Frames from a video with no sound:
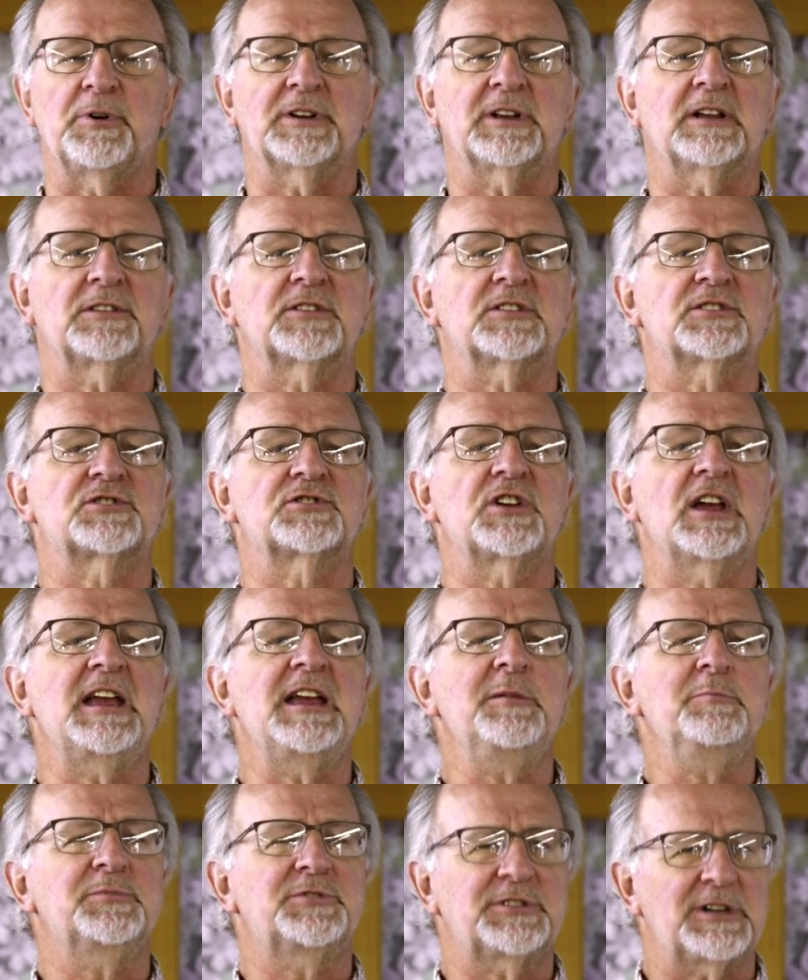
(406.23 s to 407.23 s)
but at the
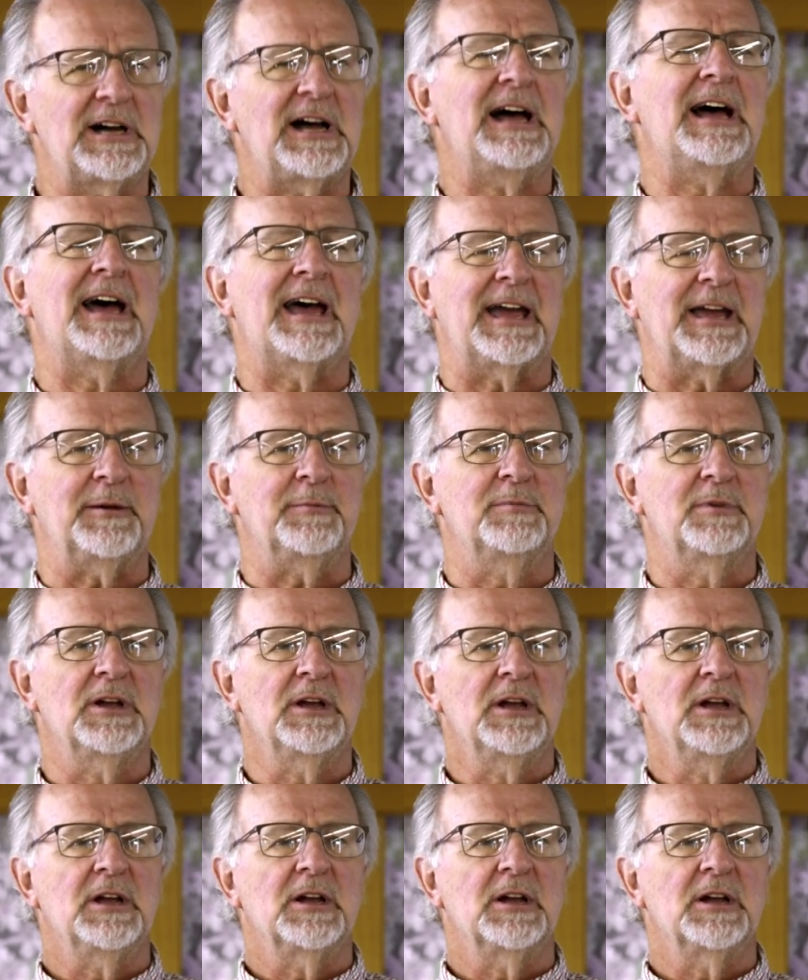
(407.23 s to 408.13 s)
same time